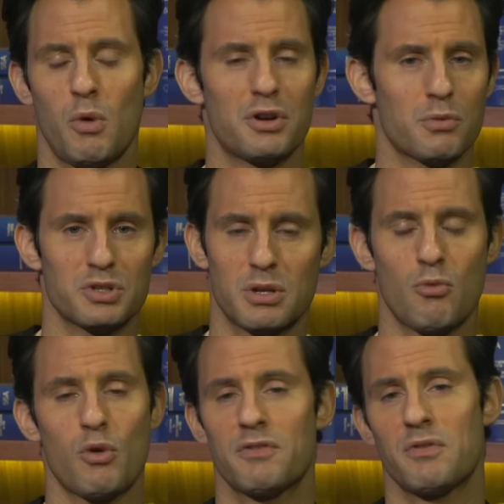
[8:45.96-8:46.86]
wonder, was there
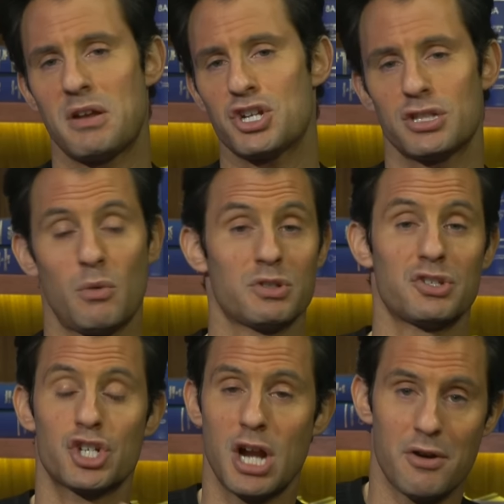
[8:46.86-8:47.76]
more information that
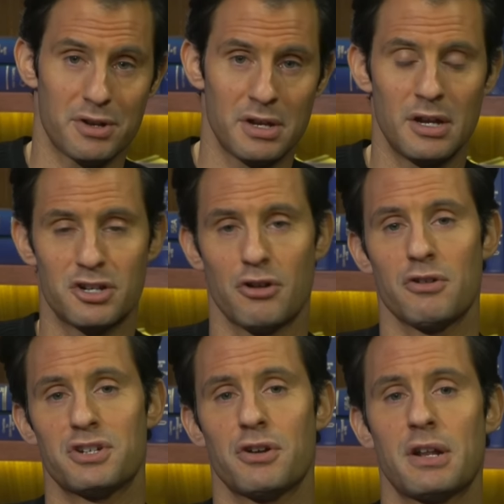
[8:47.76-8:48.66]
wasn't shared to
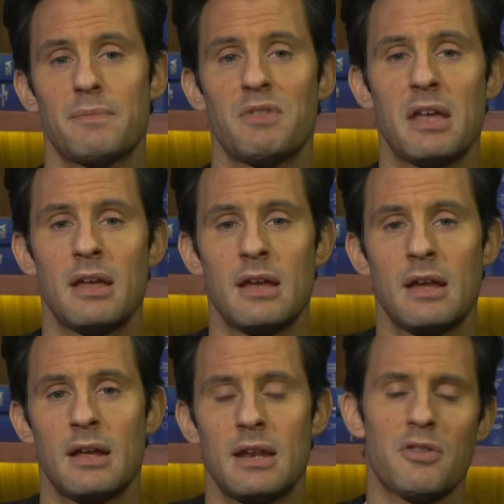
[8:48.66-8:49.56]
her attorney?
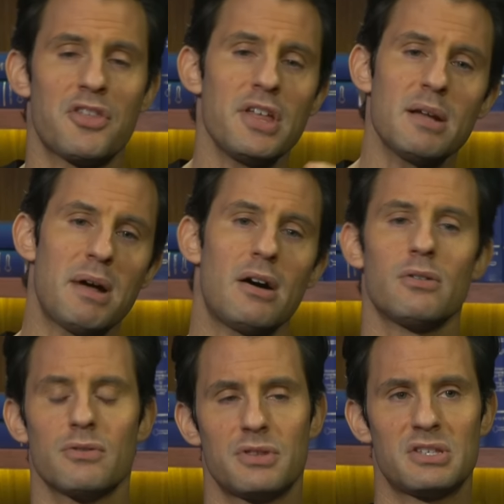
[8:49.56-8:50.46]
Now, the thing
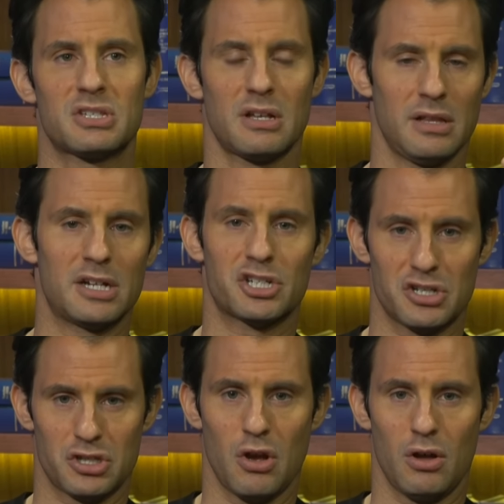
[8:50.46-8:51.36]
about this alleged
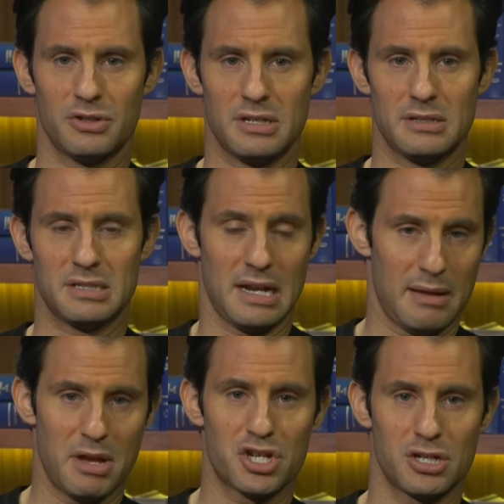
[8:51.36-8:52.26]
assault is, and
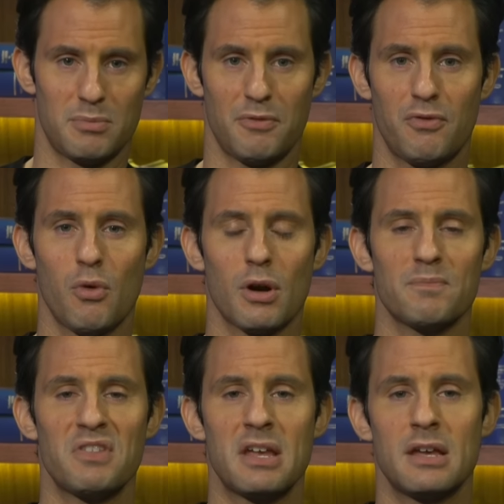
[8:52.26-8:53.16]
I mentioned it
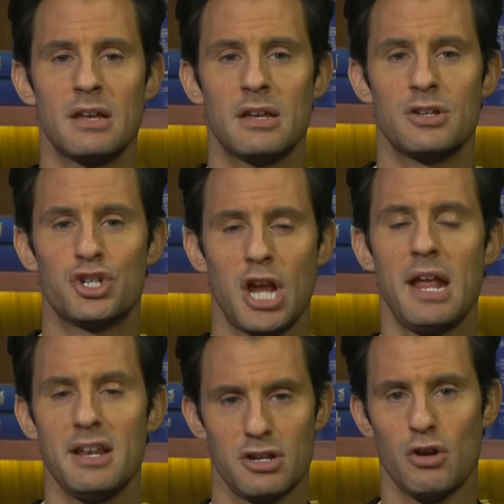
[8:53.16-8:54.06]
before,
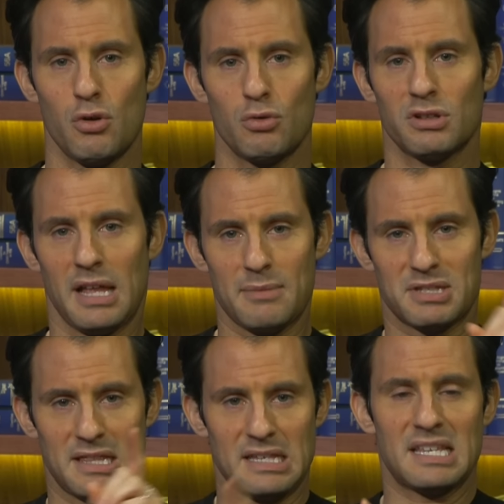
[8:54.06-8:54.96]
Jane Doe
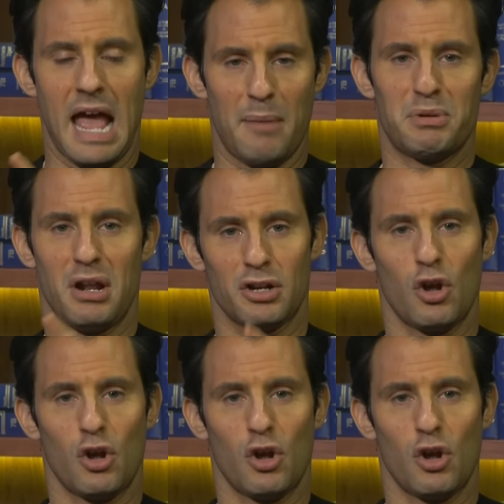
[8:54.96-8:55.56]
claims that this happened